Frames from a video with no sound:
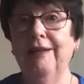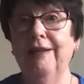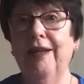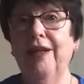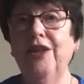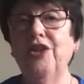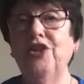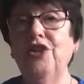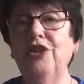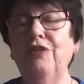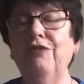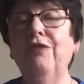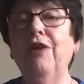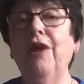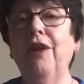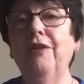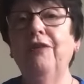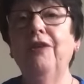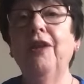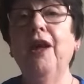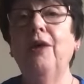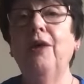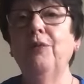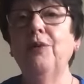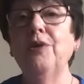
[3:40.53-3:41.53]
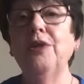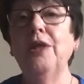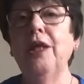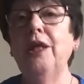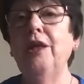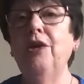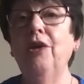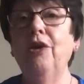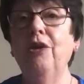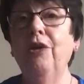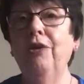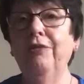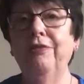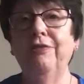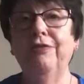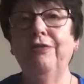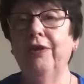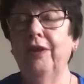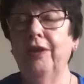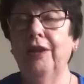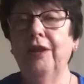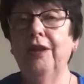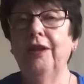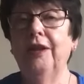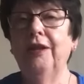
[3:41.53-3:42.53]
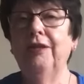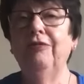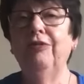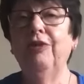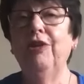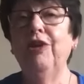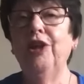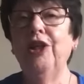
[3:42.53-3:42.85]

and she felt that was enough for